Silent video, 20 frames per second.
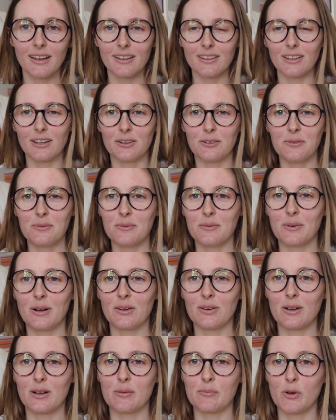Hello,
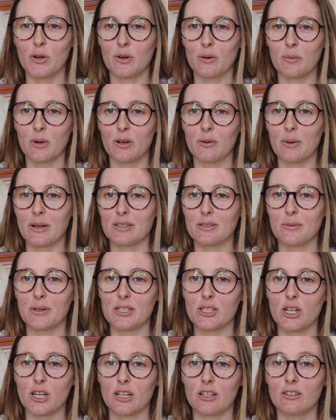welcome back to
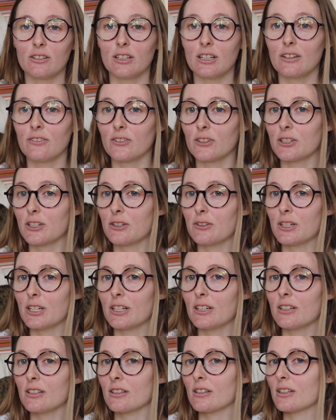my channel. If you're new
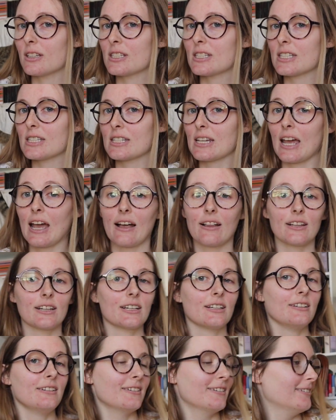here, this is
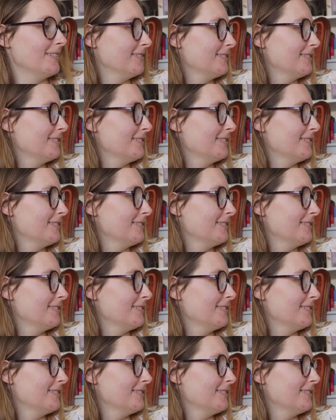Kaladin,